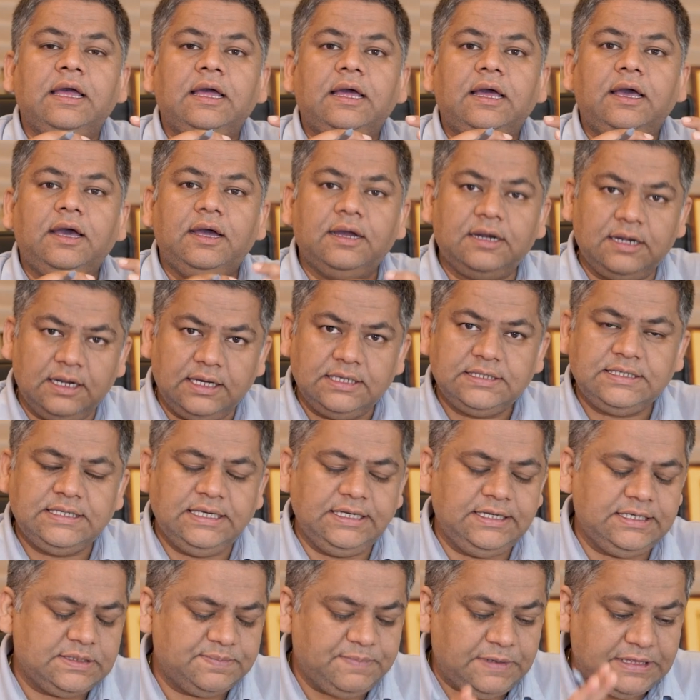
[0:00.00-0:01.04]
class
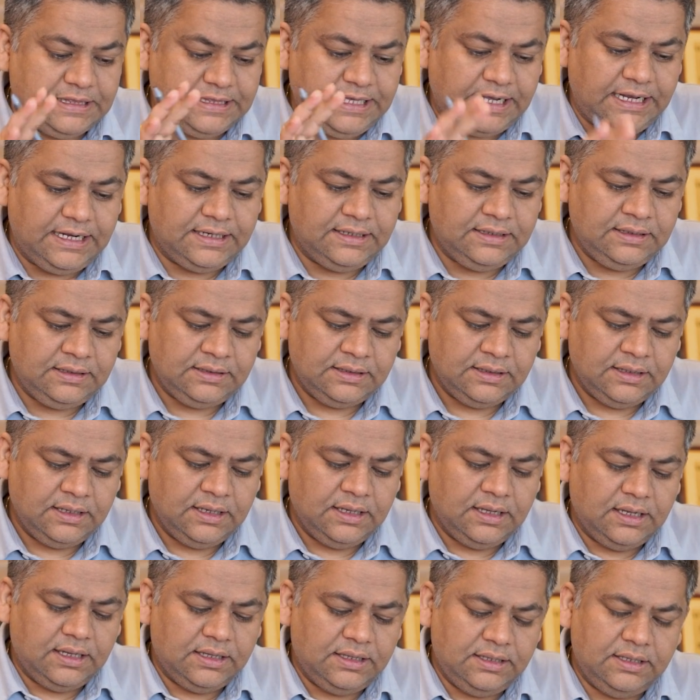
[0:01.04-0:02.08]
series. But then,
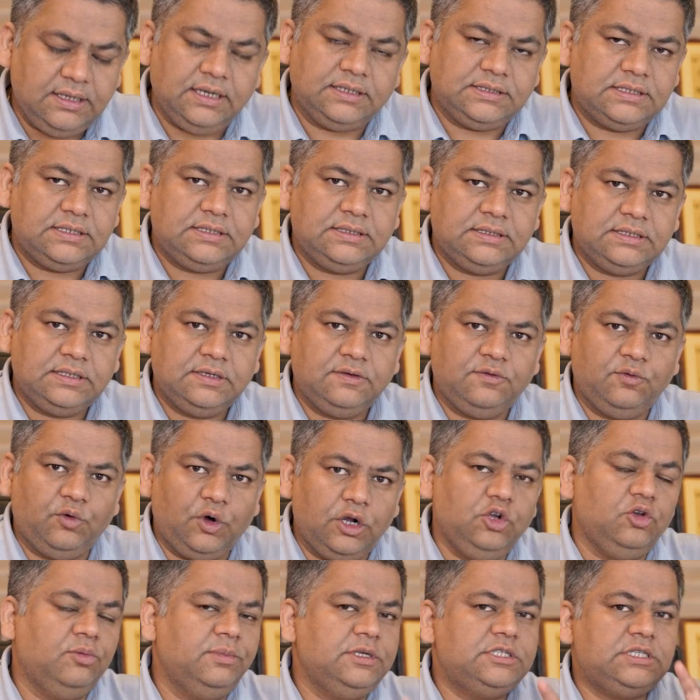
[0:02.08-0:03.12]
yes,
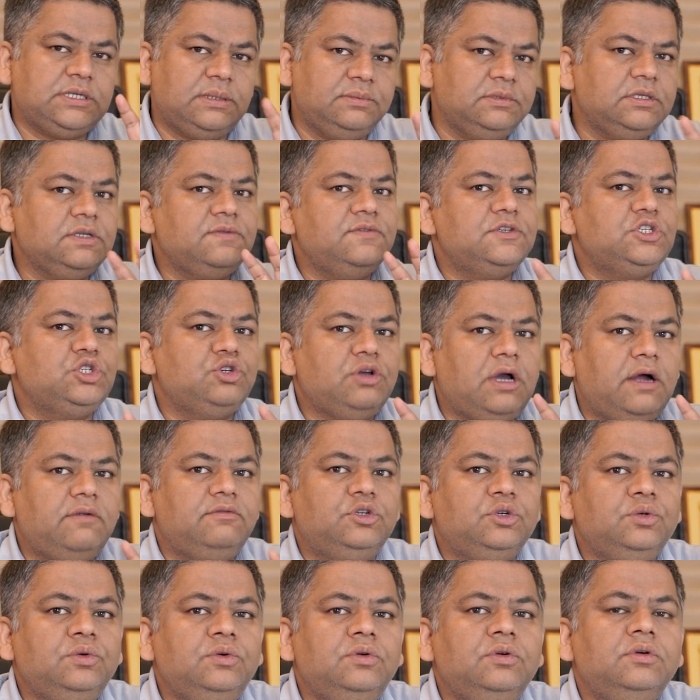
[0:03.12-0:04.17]
volume is something which you have
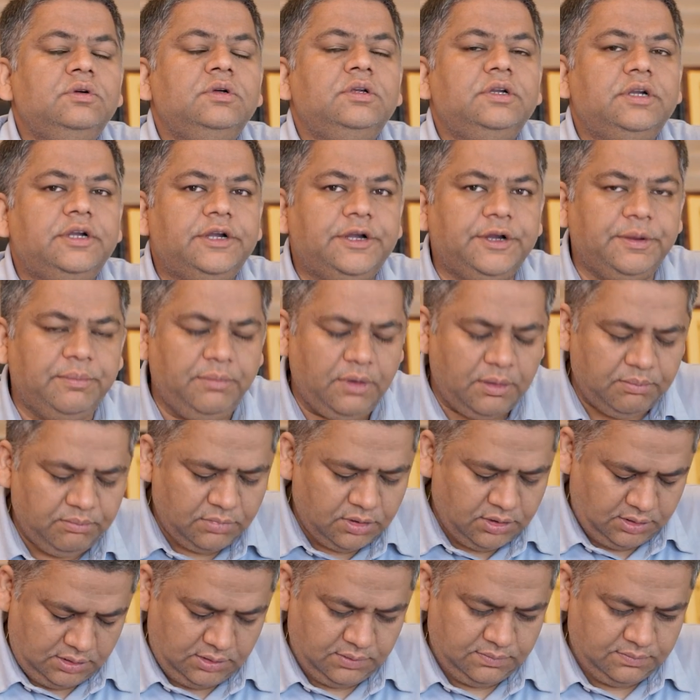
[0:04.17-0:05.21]
to
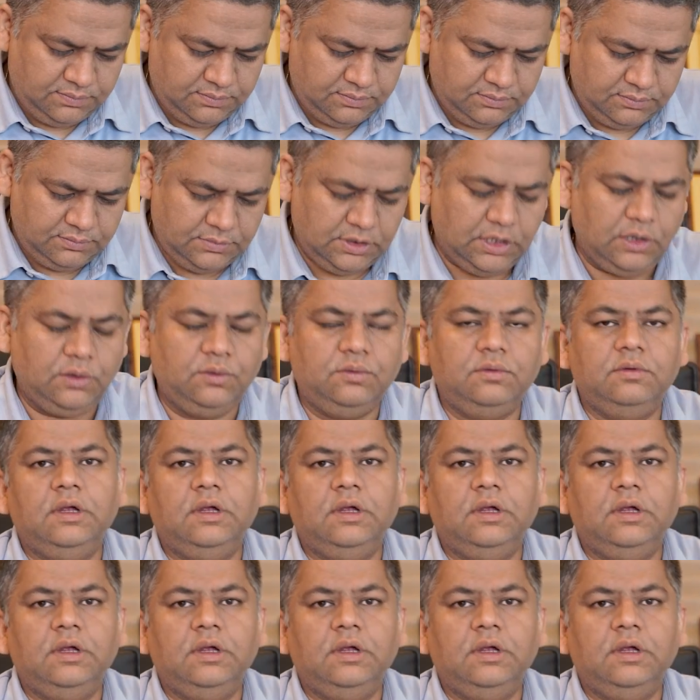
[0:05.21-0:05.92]
remember now.